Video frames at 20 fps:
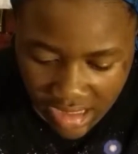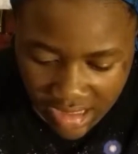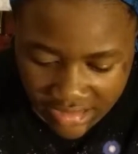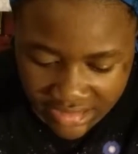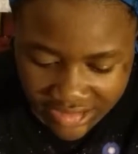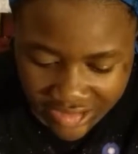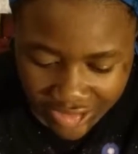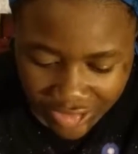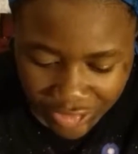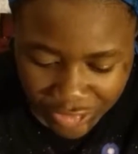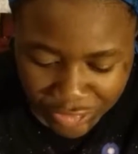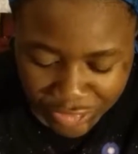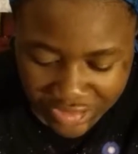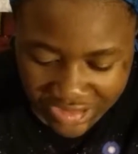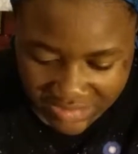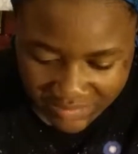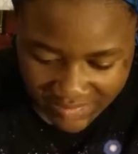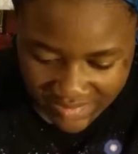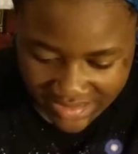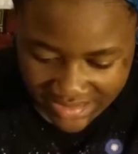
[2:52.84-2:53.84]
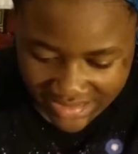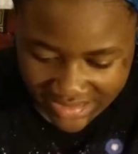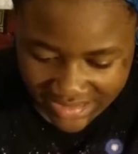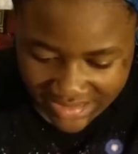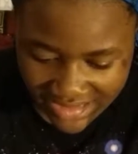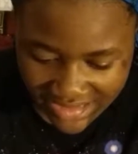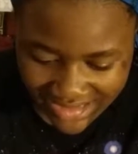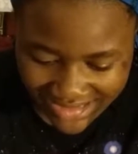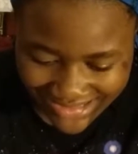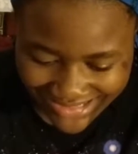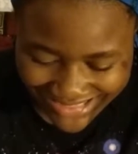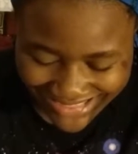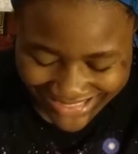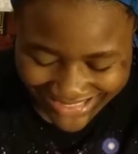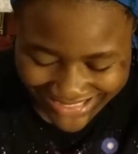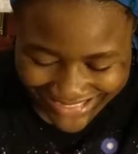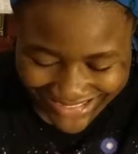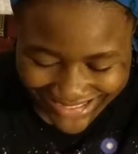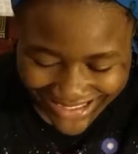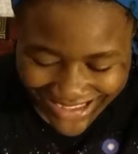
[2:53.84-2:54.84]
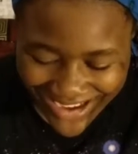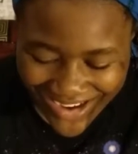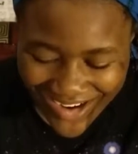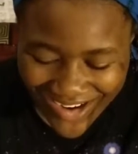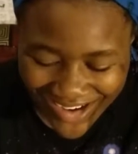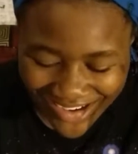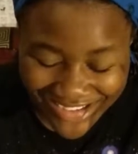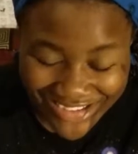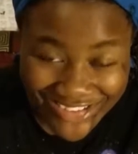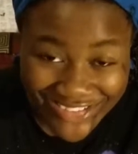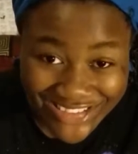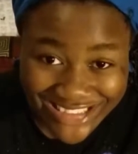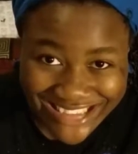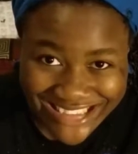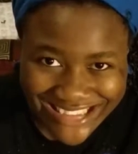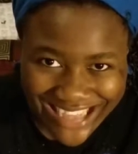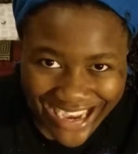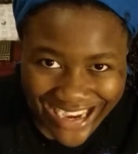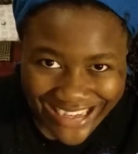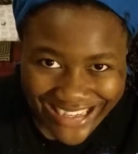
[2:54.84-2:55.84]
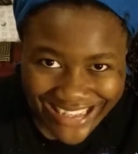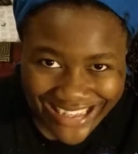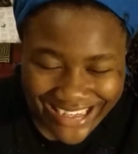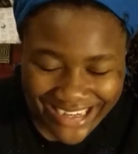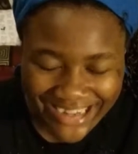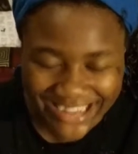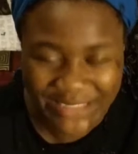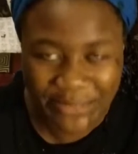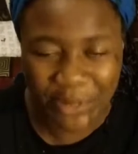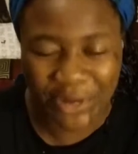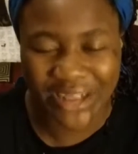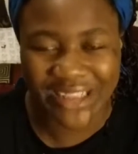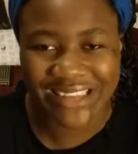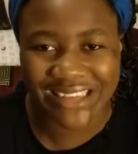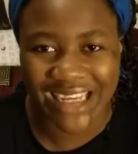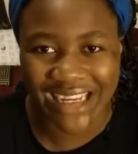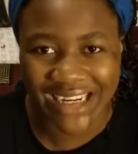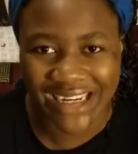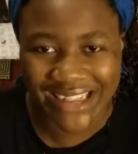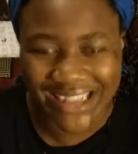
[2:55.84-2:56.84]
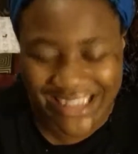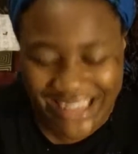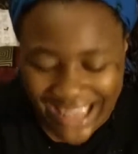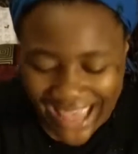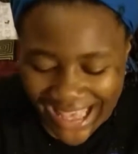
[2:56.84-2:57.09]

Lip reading: until Christmas. Are you excited? And I spelled excited like